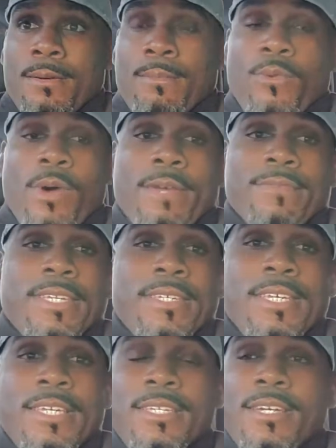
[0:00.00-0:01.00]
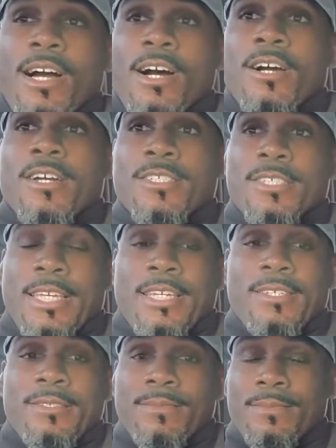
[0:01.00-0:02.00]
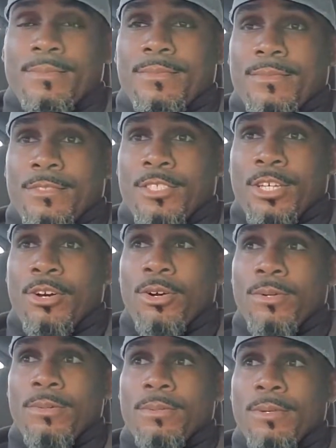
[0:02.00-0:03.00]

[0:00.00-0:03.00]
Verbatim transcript: My wife didn't eat uh, her steak. So